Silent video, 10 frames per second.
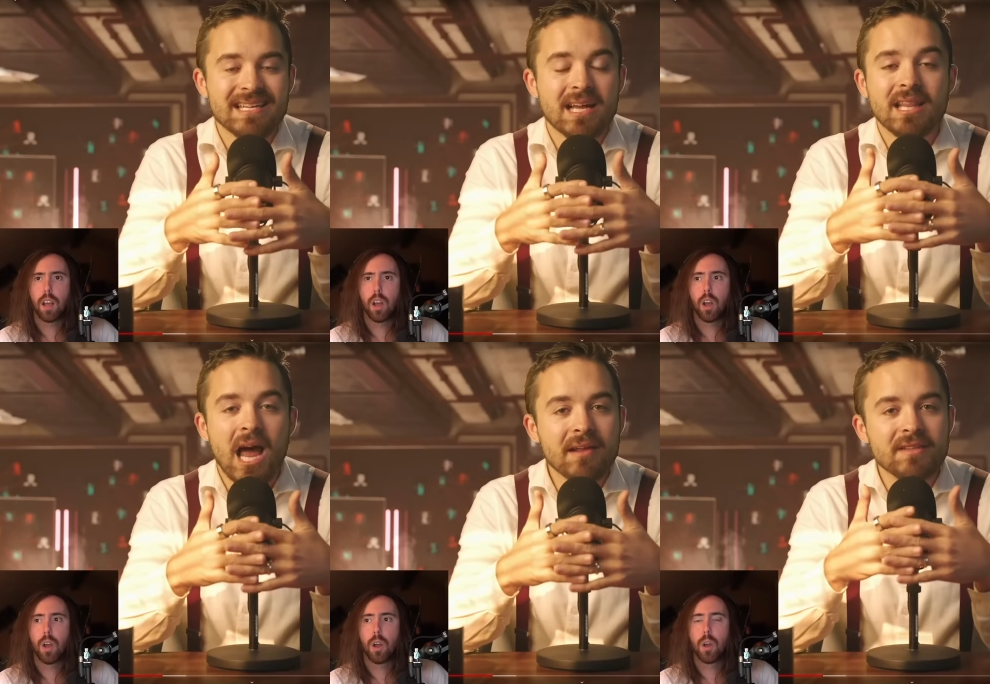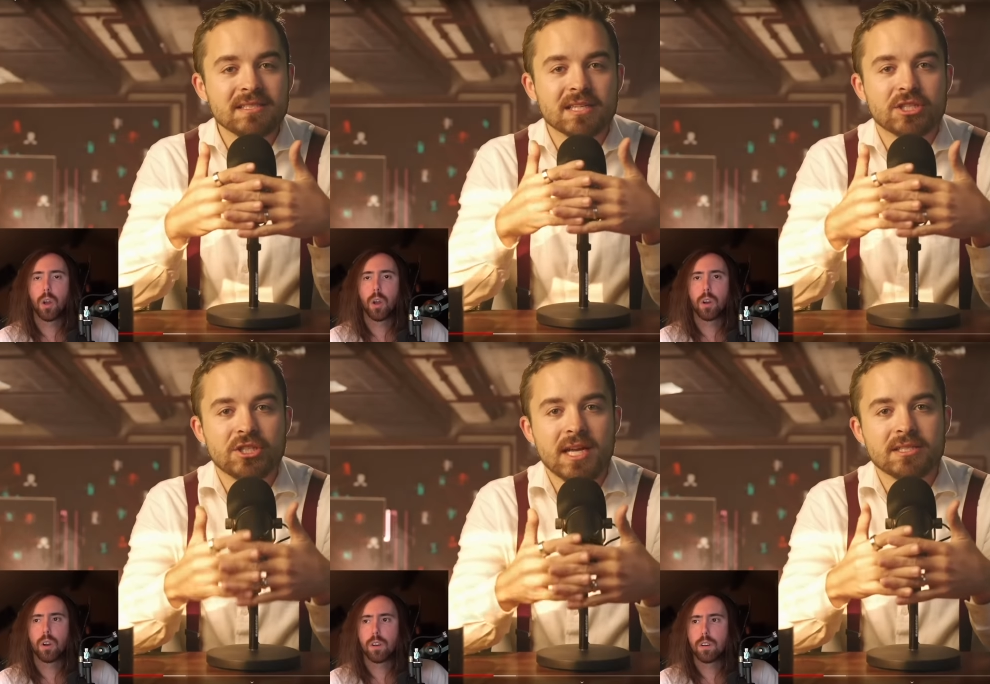Speaker 1: And a lot of
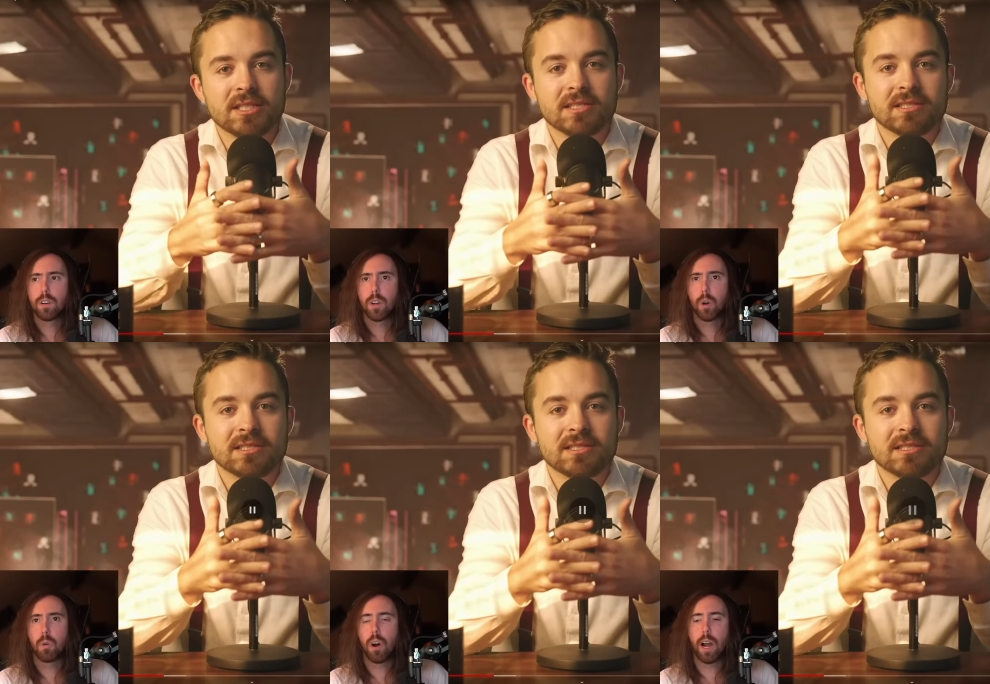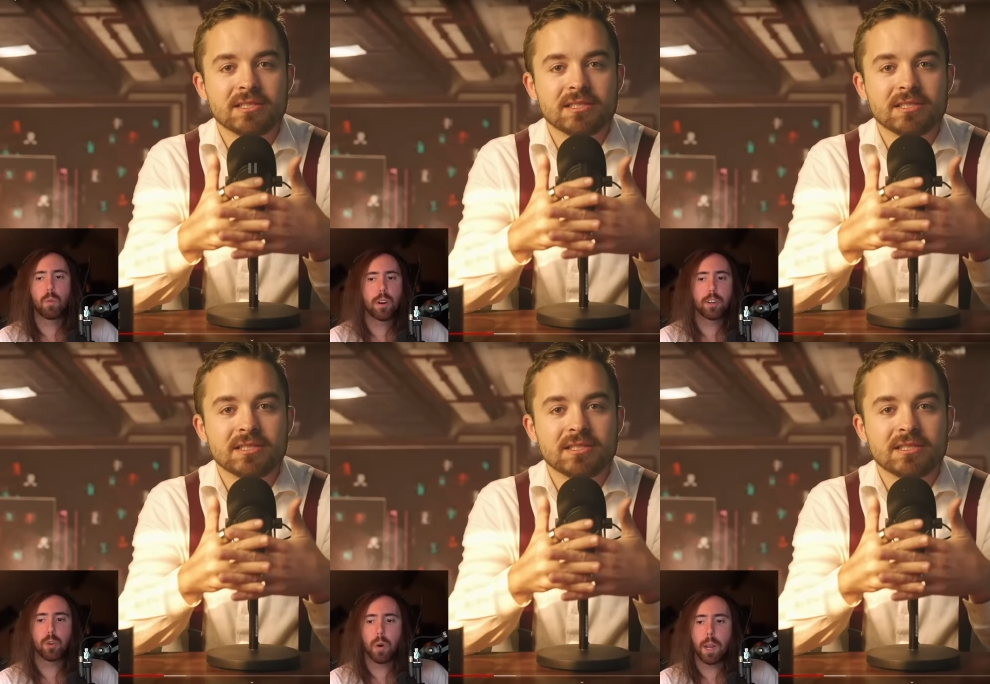these exchanges. Well,
Speaker 2: I
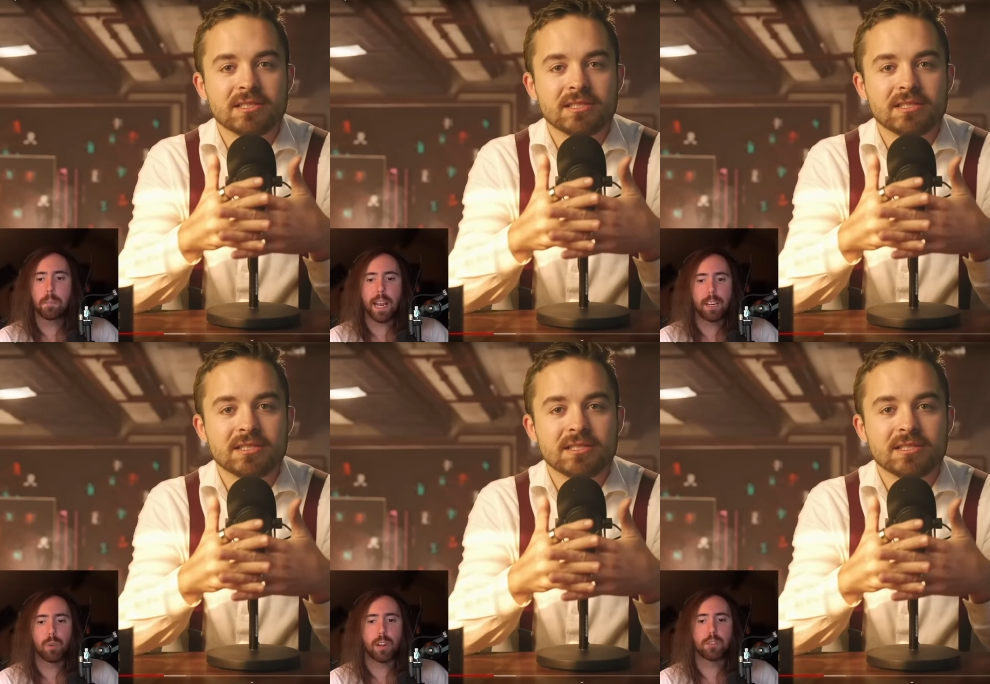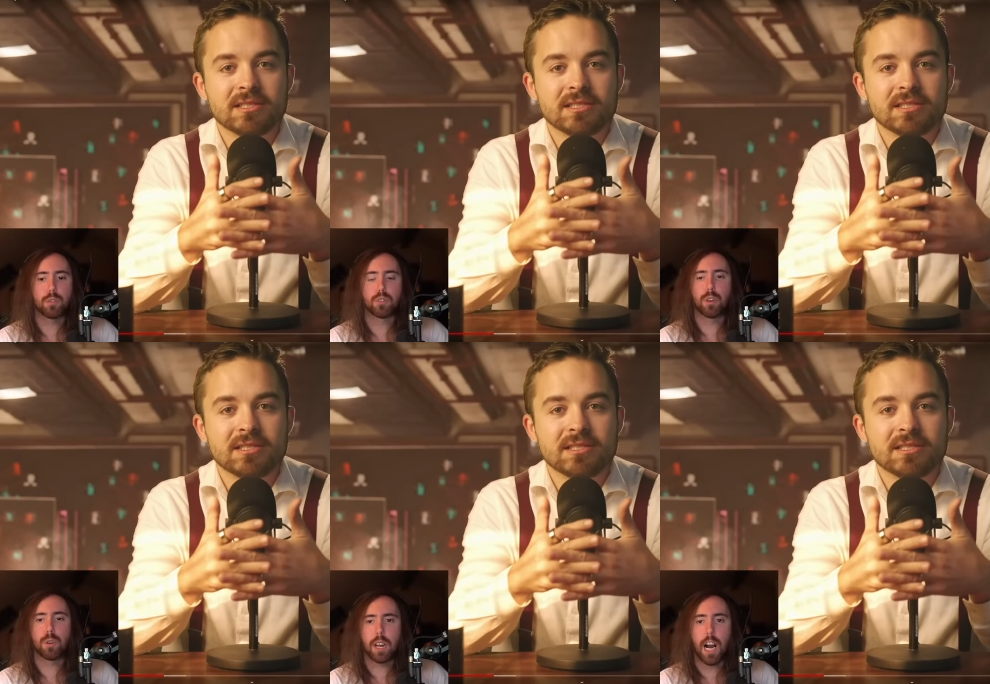wonder why bank runs are
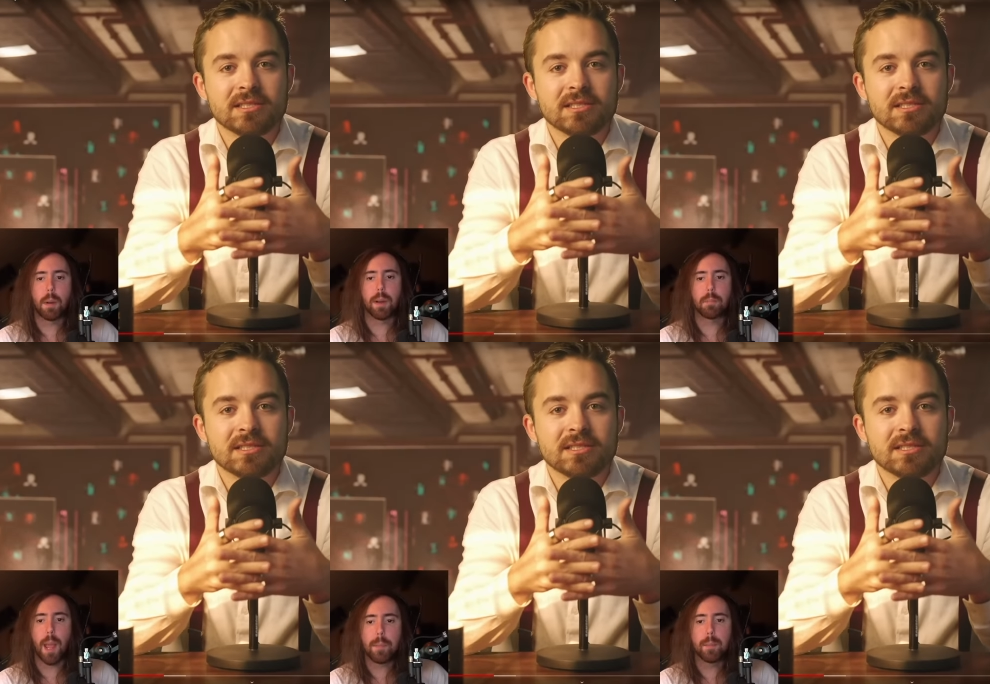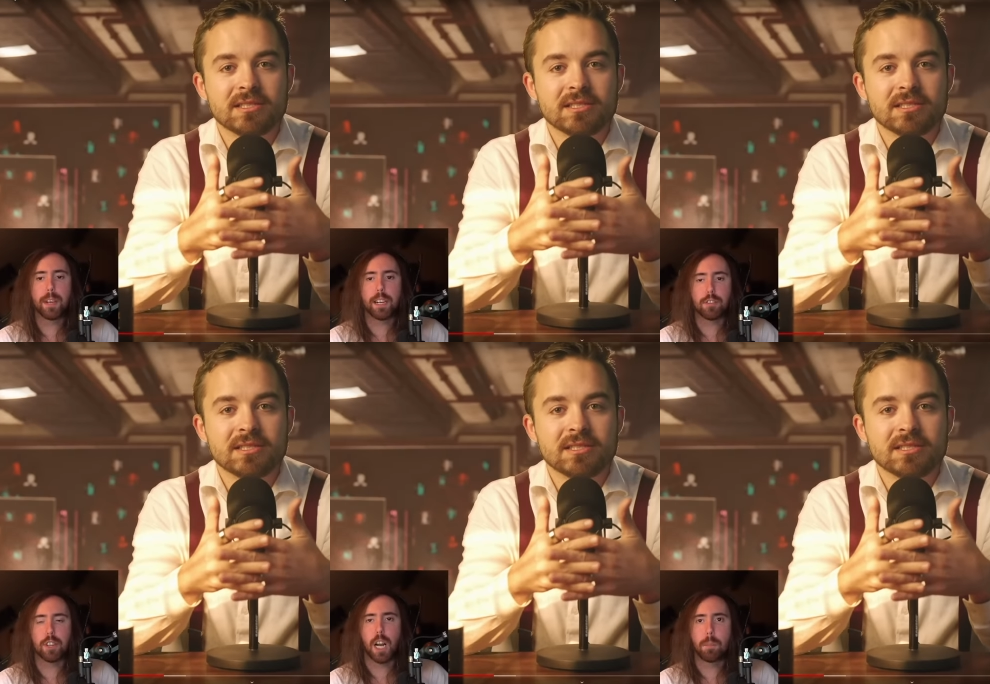so common. Maybe because
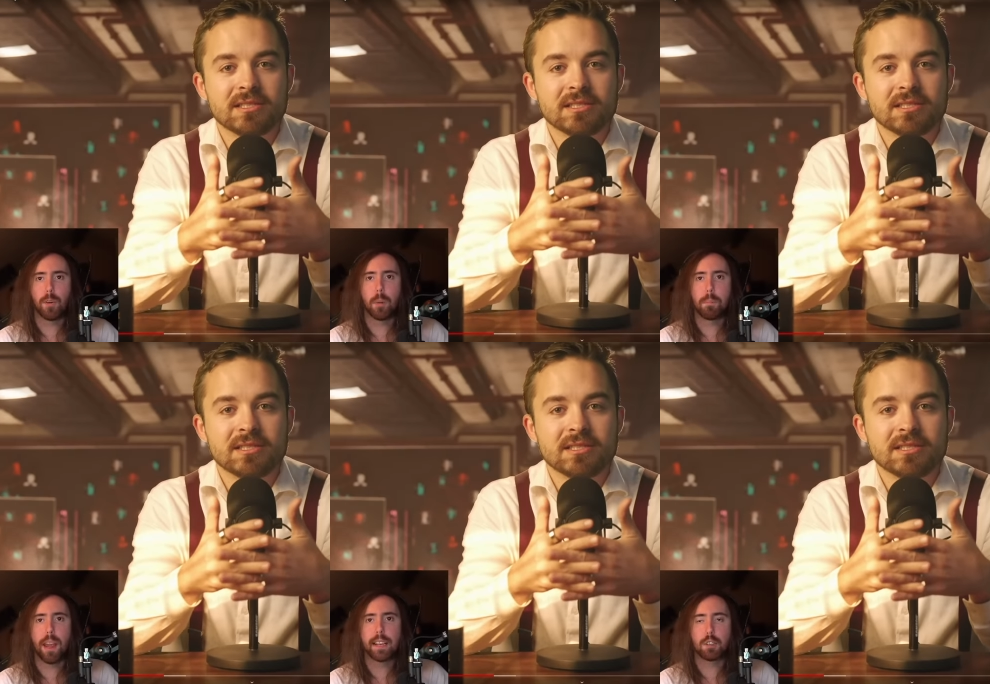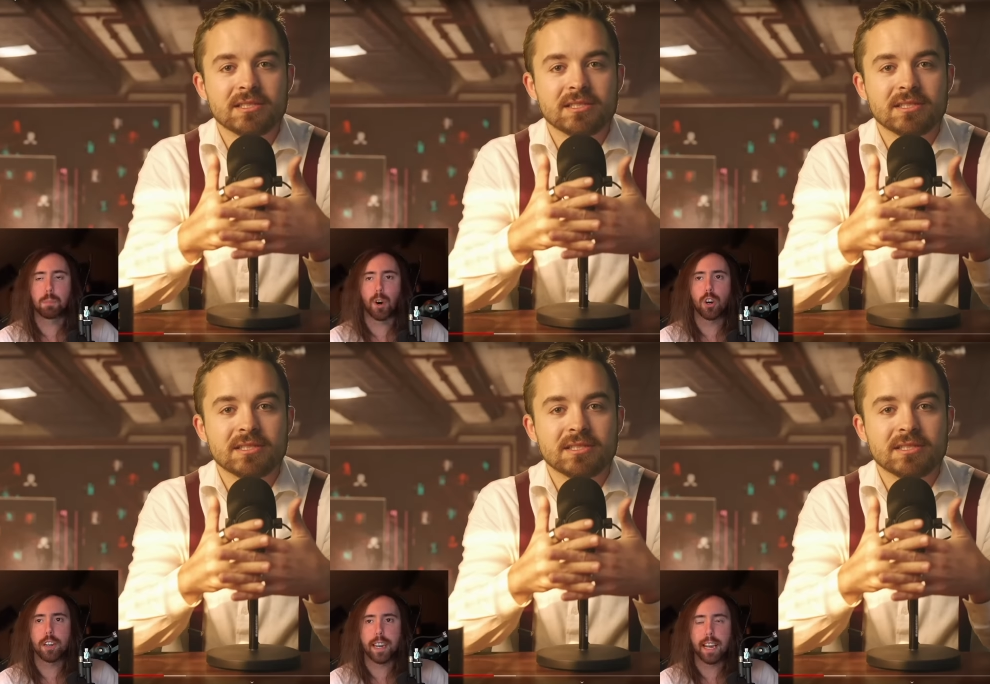a couple of banks
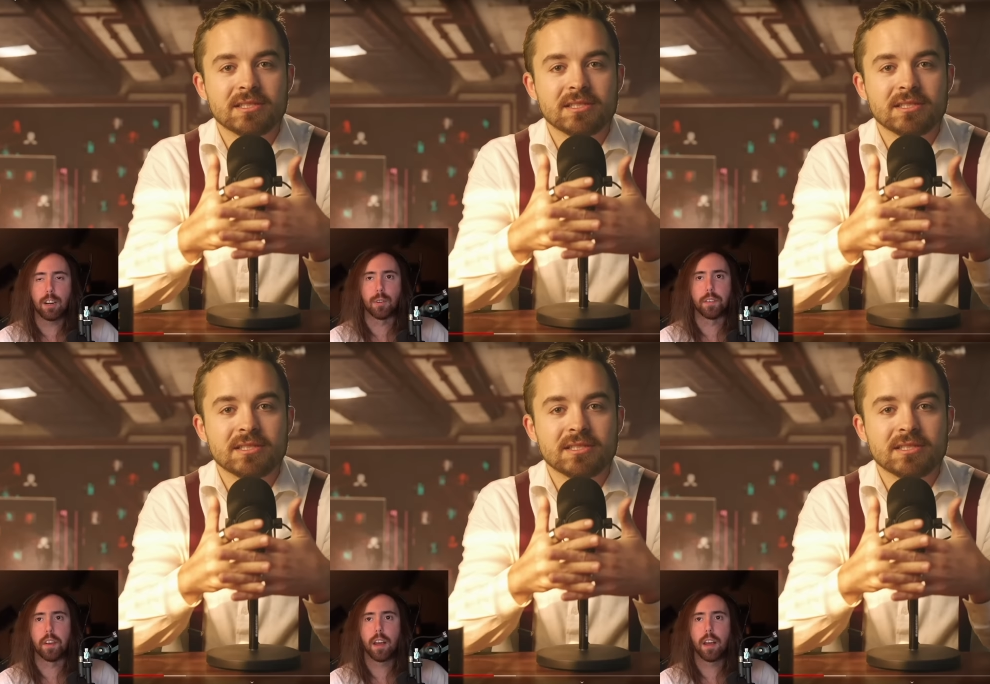burned down.